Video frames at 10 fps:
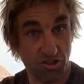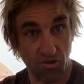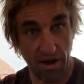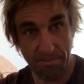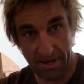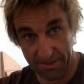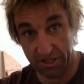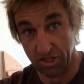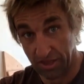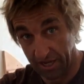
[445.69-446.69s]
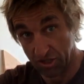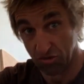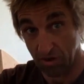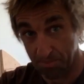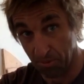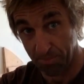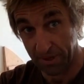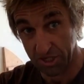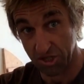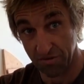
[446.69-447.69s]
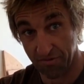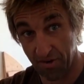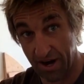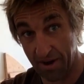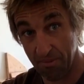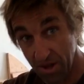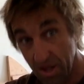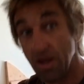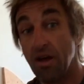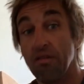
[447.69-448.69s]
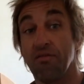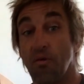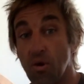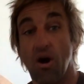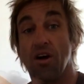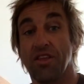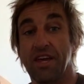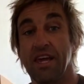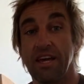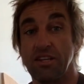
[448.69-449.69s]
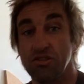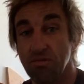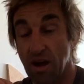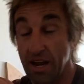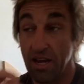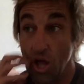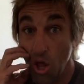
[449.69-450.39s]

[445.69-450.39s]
So I made this that triple picture frame for all the kids, right?